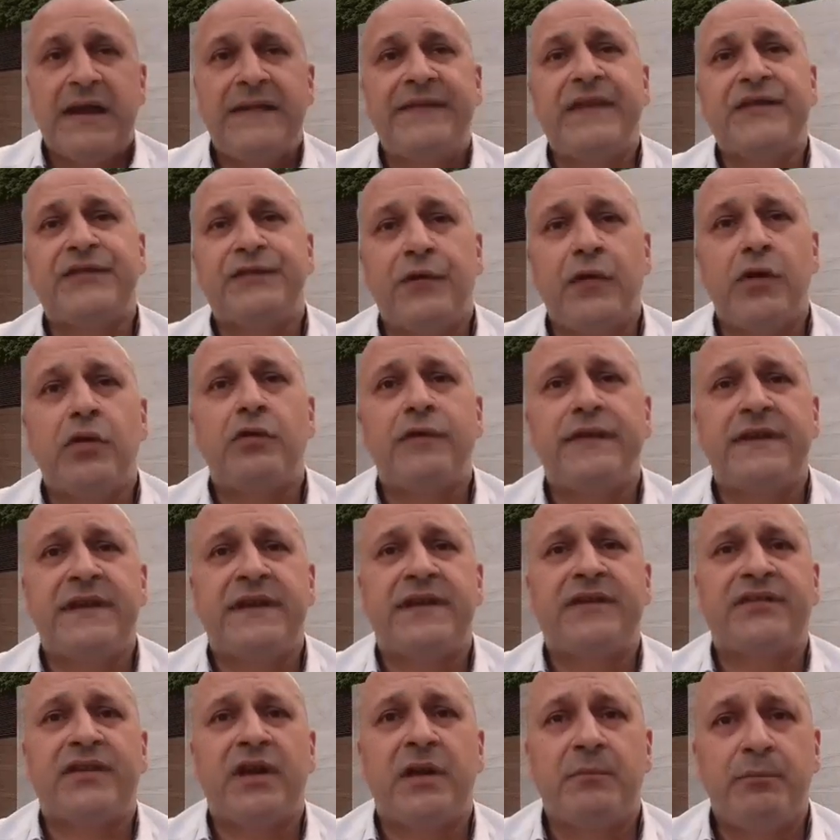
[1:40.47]
Let us follow
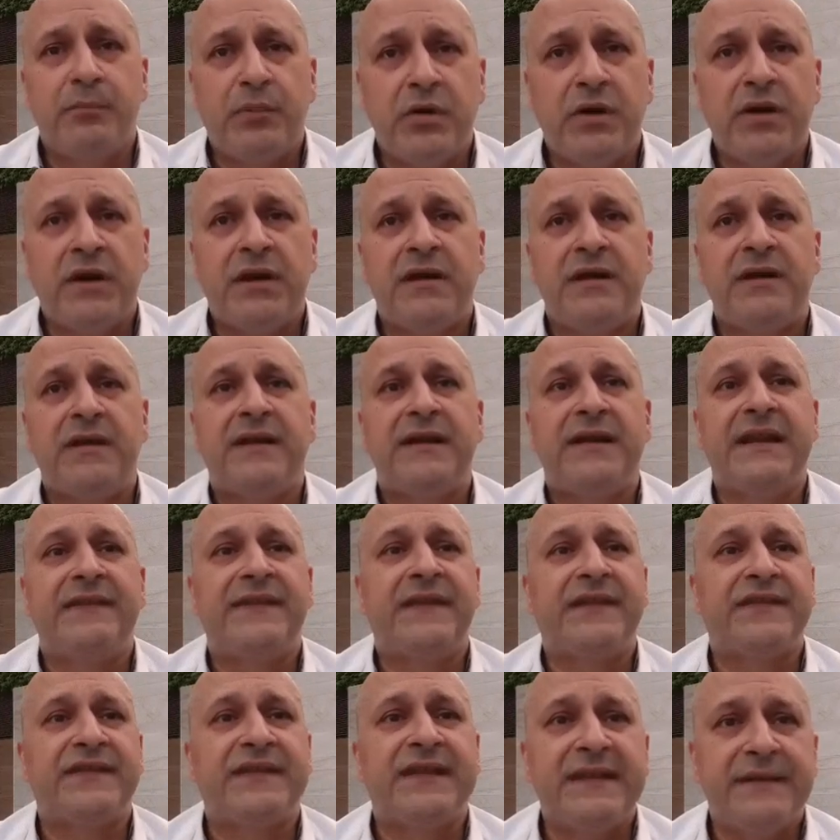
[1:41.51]
the example,
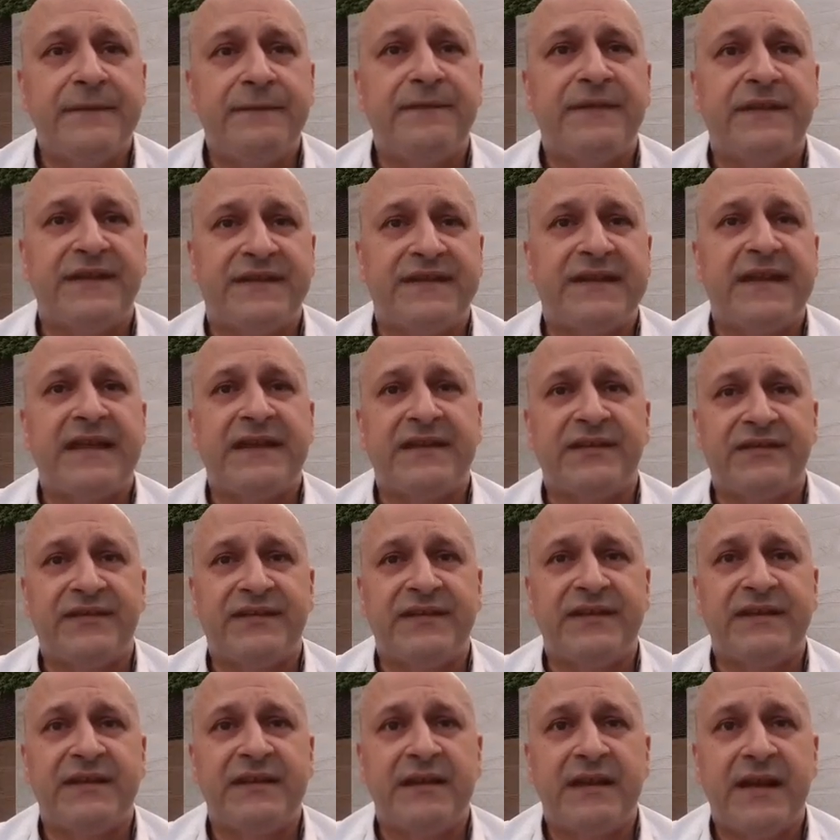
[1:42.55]
let us live this
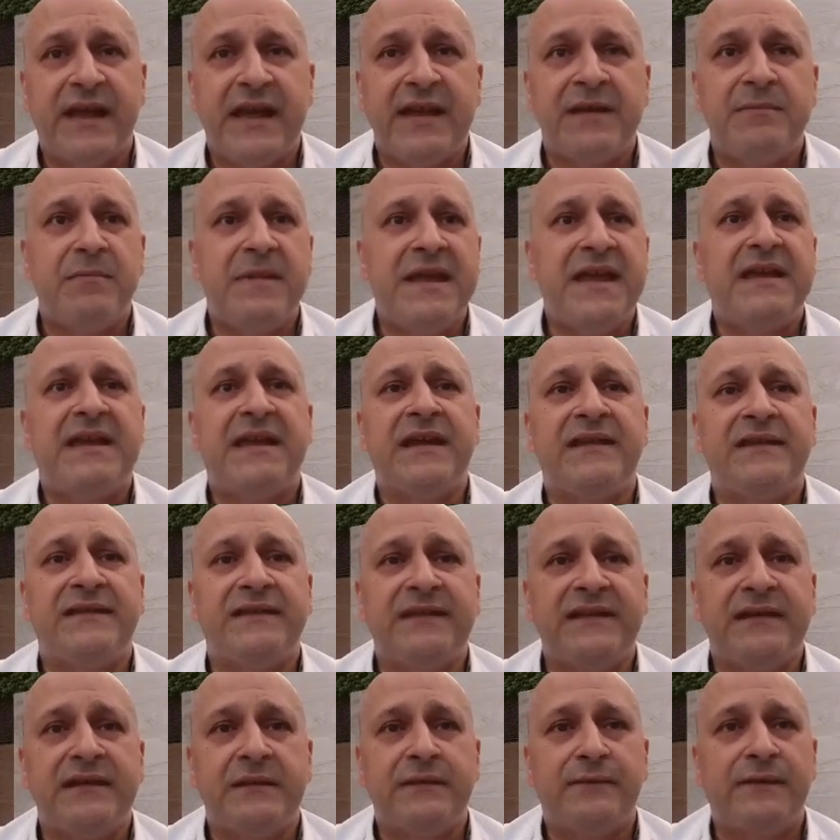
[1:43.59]
legacy and make
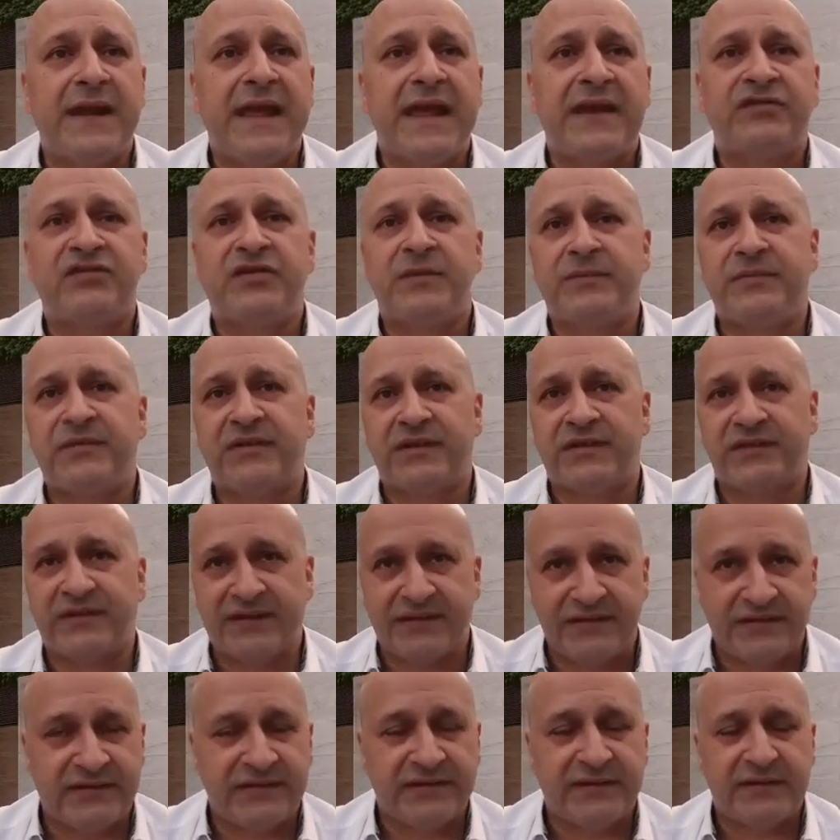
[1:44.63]
18 a flagship
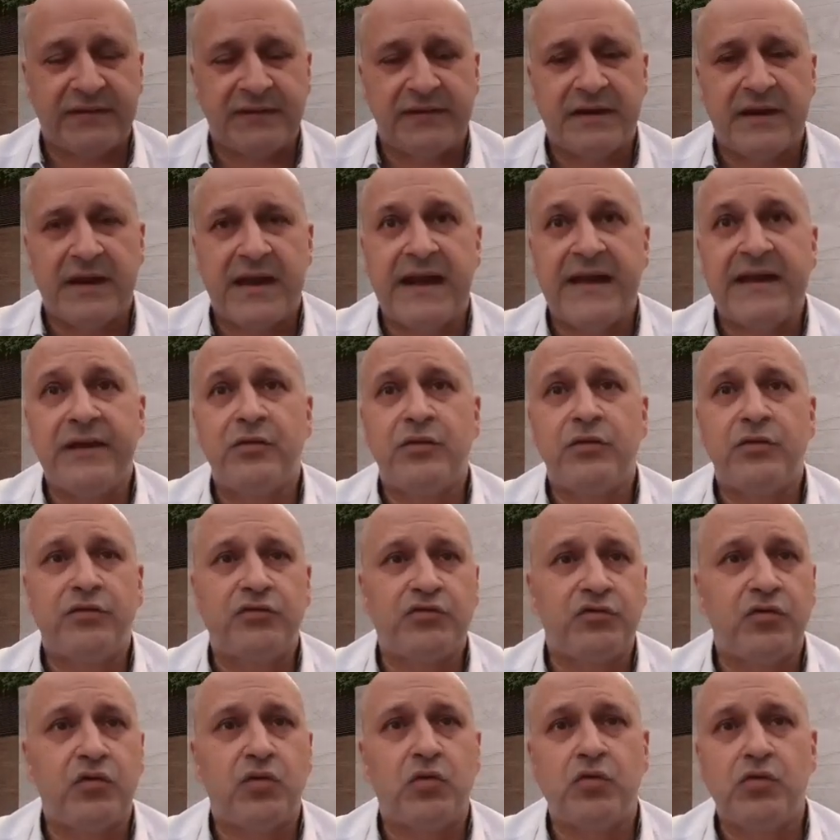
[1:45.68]
success. I
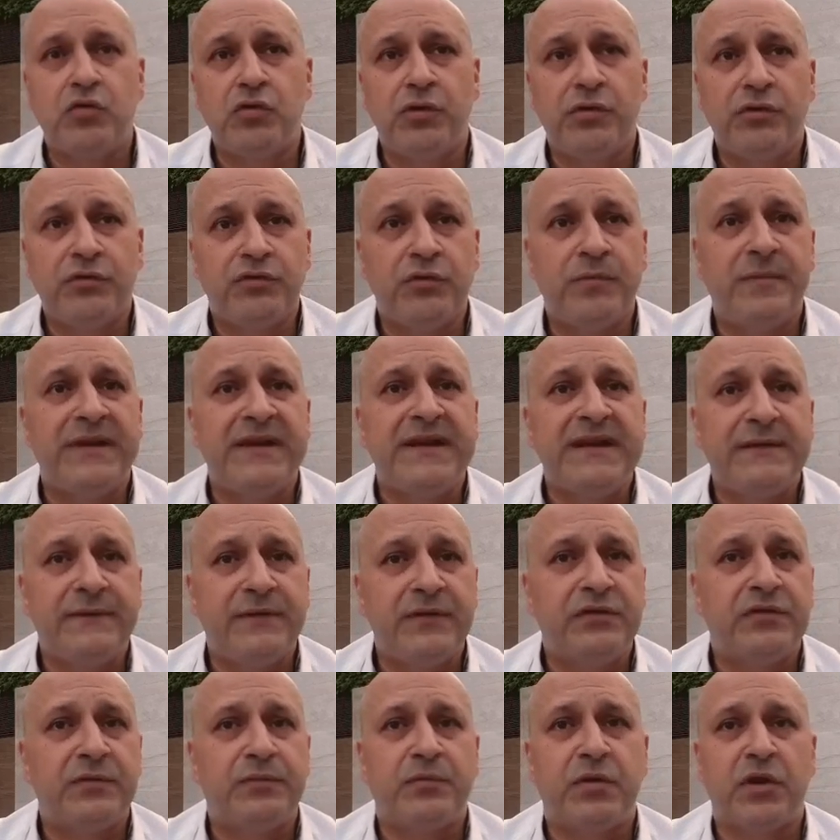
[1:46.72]
urge you all to
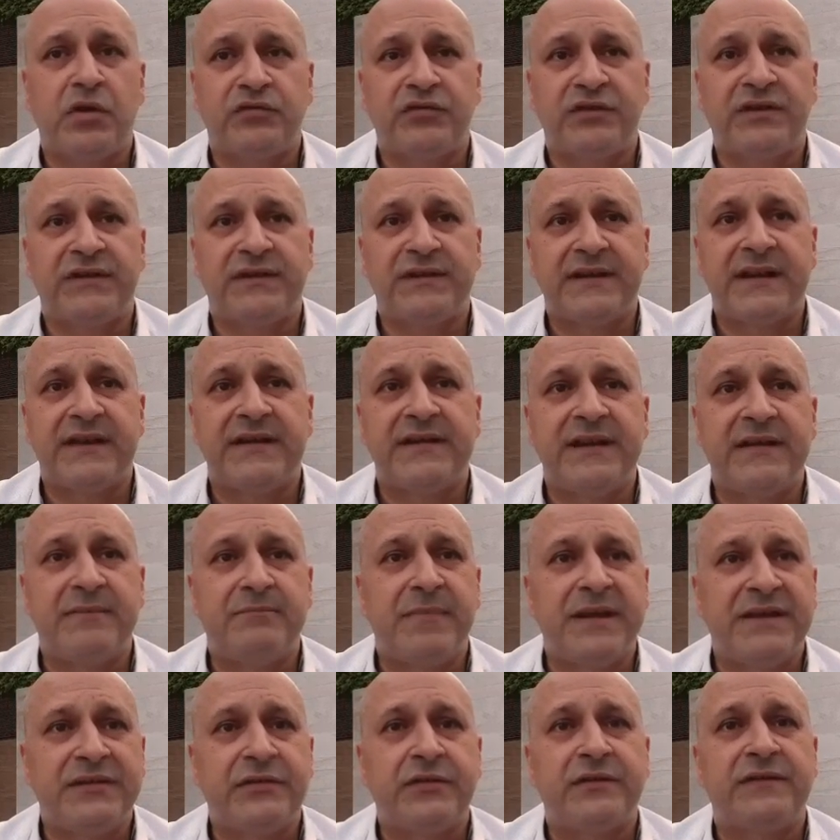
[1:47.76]
believe in the project and
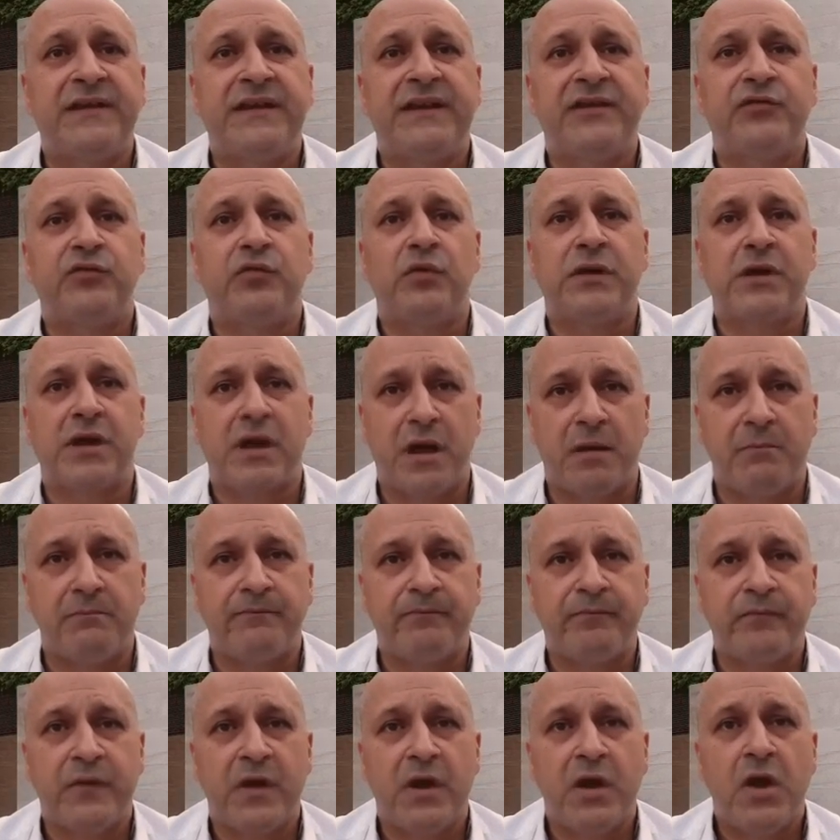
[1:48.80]
that better days will
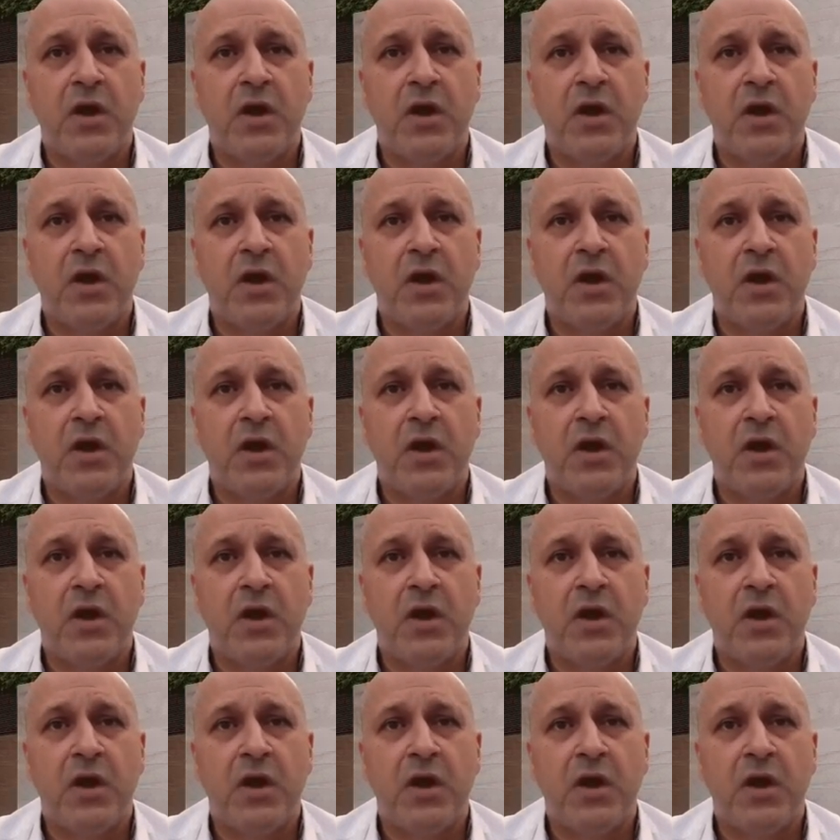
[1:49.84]
come.